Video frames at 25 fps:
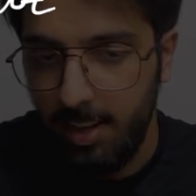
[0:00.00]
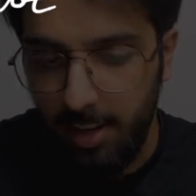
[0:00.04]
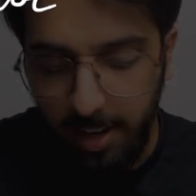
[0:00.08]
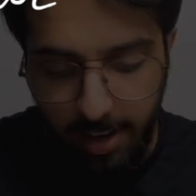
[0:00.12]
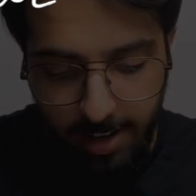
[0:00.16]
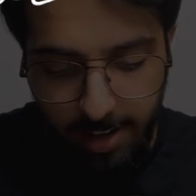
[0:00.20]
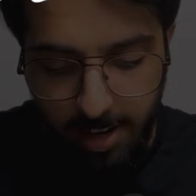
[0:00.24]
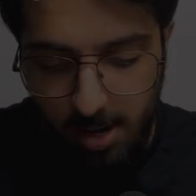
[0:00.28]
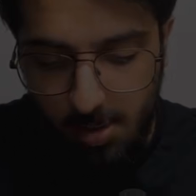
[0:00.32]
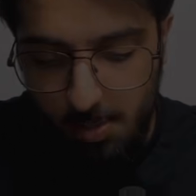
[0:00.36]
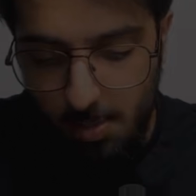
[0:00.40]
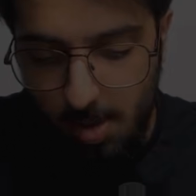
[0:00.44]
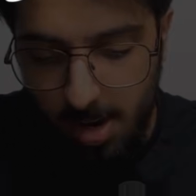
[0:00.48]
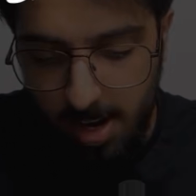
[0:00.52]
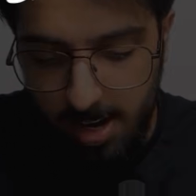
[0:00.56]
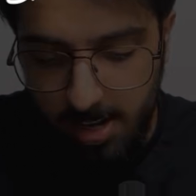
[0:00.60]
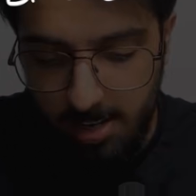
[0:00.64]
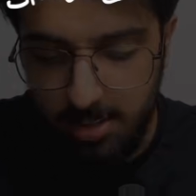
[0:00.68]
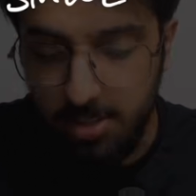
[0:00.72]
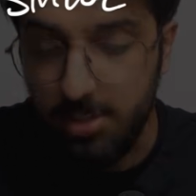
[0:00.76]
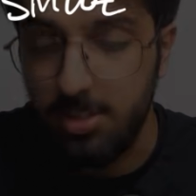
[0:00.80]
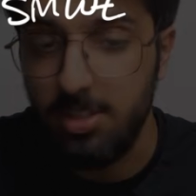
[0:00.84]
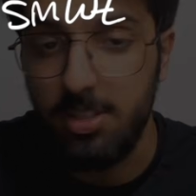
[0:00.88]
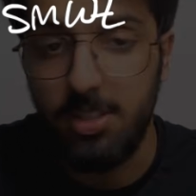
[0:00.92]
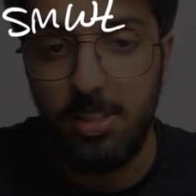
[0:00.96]
And our y
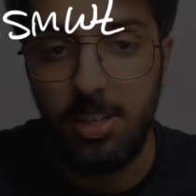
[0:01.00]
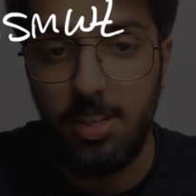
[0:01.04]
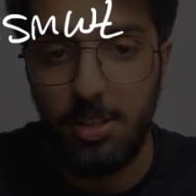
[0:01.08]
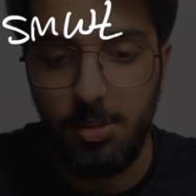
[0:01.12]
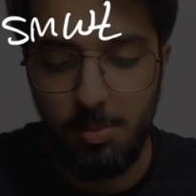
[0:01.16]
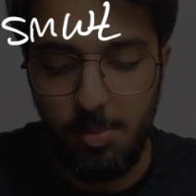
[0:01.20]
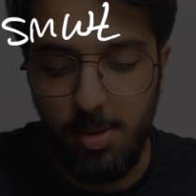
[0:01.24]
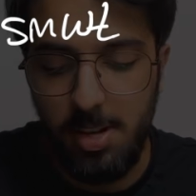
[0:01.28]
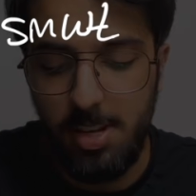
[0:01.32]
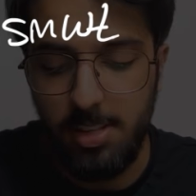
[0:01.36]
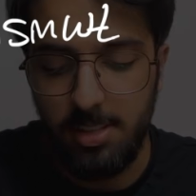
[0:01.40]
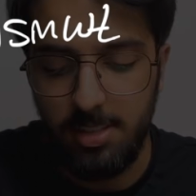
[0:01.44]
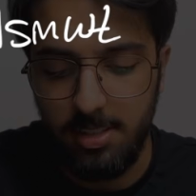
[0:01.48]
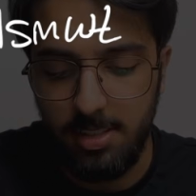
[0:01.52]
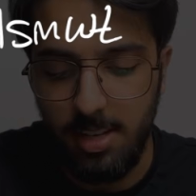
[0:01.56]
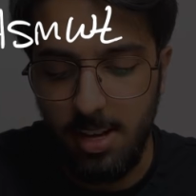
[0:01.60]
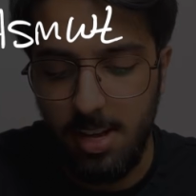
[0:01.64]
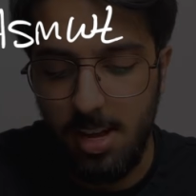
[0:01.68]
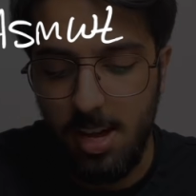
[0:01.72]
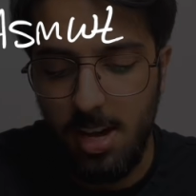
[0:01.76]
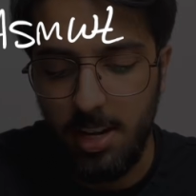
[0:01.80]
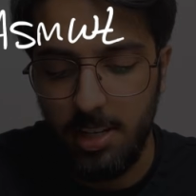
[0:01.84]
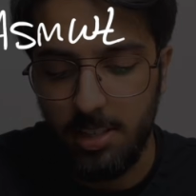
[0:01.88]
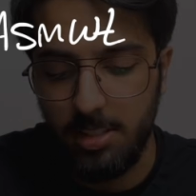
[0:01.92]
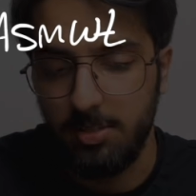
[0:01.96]
is just another way to
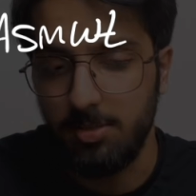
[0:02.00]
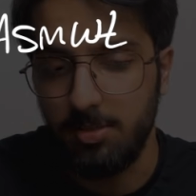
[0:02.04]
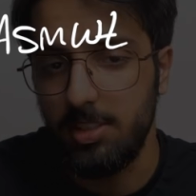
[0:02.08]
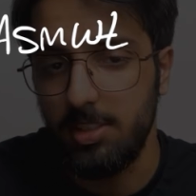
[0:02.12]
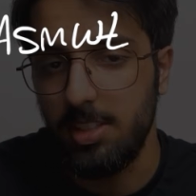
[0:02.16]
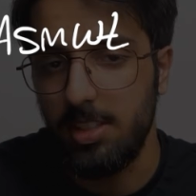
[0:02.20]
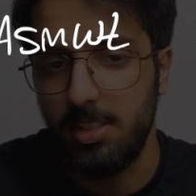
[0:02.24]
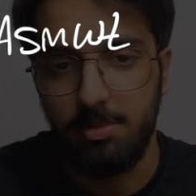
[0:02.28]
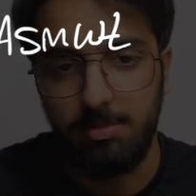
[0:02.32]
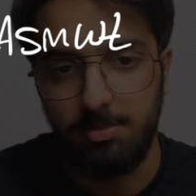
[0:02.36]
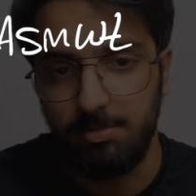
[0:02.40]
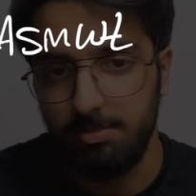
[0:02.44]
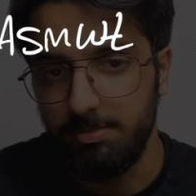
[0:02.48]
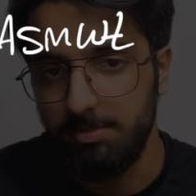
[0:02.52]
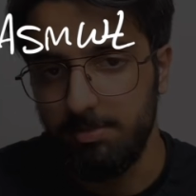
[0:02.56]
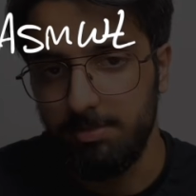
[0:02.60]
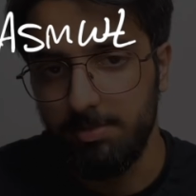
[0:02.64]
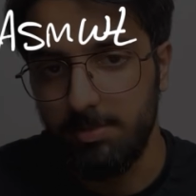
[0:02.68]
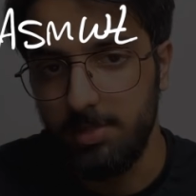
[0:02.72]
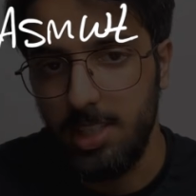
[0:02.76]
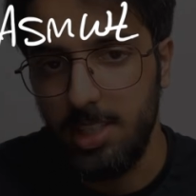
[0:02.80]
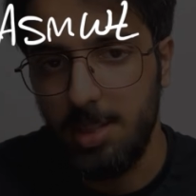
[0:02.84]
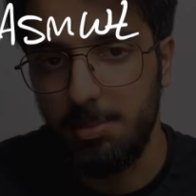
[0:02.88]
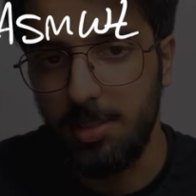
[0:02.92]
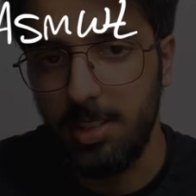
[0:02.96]
say x of t.
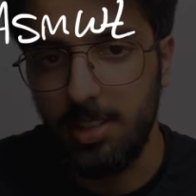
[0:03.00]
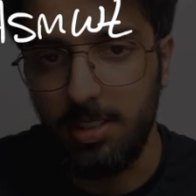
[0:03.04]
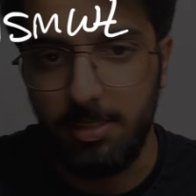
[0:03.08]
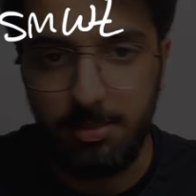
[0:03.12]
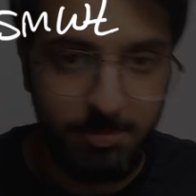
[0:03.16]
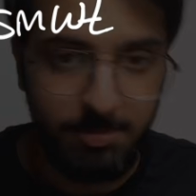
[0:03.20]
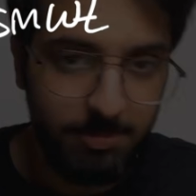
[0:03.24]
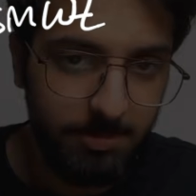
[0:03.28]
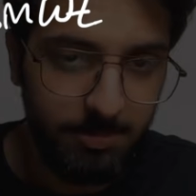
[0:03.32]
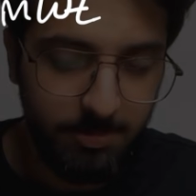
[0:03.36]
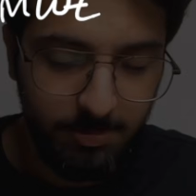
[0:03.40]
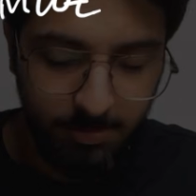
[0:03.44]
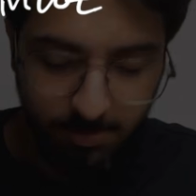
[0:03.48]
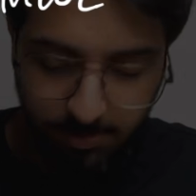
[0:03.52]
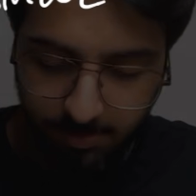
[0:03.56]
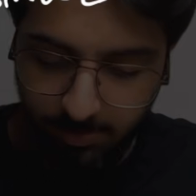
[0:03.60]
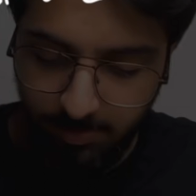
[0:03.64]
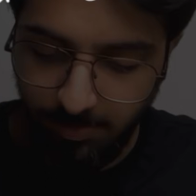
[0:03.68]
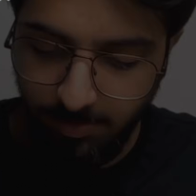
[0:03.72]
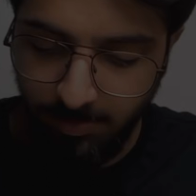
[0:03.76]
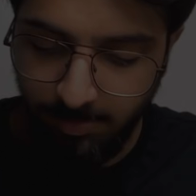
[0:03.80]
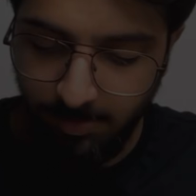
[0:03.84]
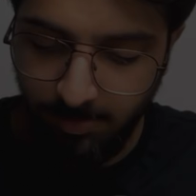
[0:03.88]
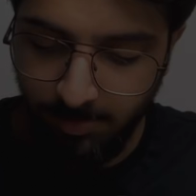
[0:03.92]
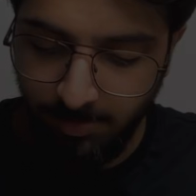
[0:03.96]
Same thing.
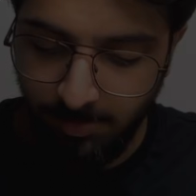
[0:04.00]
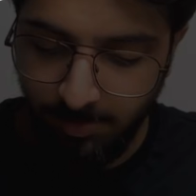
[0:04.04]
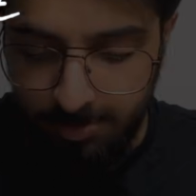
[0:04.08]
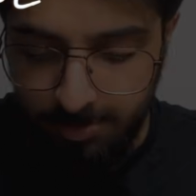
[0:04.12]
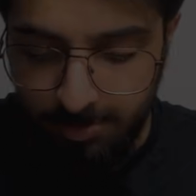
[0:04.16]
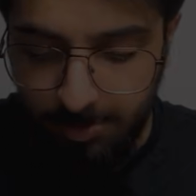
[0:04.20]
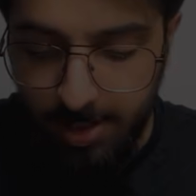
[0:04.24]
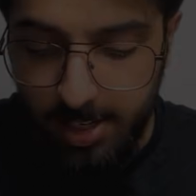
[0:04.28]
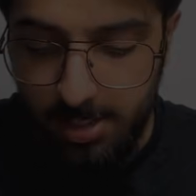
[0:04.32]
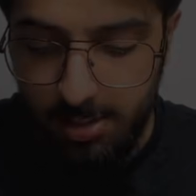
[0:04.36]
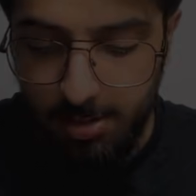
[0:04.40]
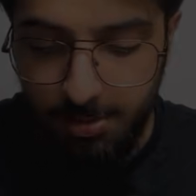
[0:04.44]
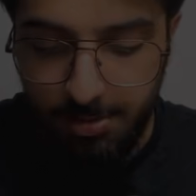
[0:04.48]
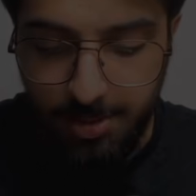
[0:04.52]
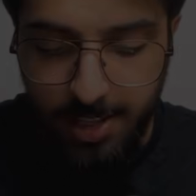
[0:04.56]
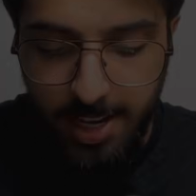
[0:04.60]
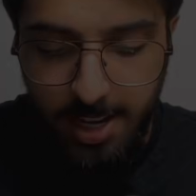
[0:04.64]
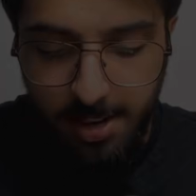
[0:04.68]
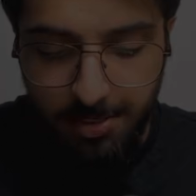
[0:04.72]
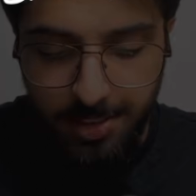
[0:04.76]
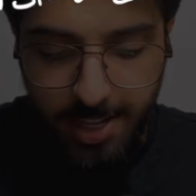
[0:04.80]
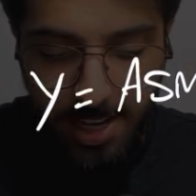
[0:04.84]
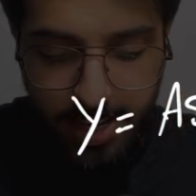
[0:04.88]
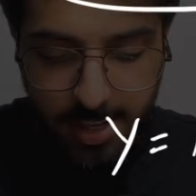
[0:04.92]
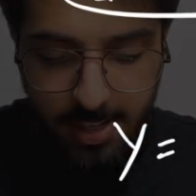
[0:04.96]
Right, so
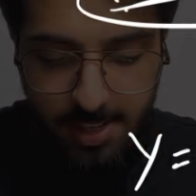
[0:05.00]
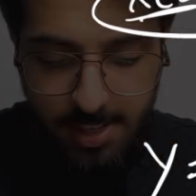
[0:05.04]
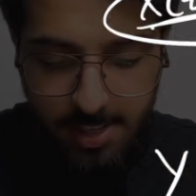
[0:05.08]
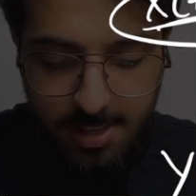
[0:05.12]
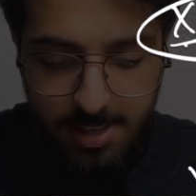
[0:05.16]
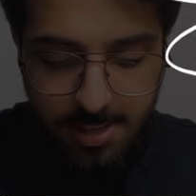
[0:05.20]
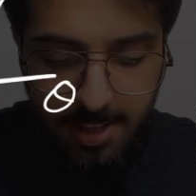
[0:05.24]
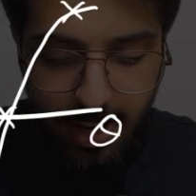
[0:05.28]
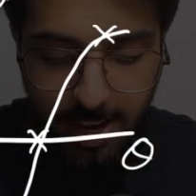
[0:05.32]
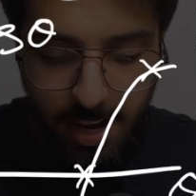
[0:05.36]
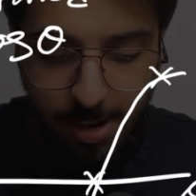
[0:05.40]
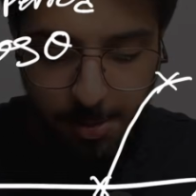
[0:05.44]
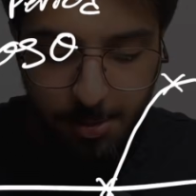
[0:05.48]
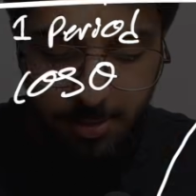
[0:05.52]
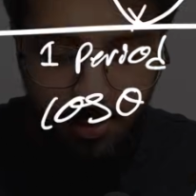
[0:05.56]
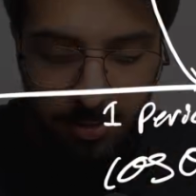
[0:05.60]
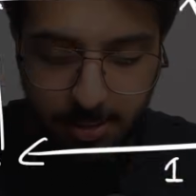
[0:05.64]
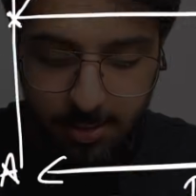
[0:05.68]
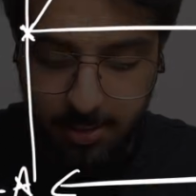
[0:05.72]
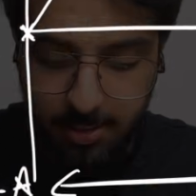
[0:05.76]
now that is our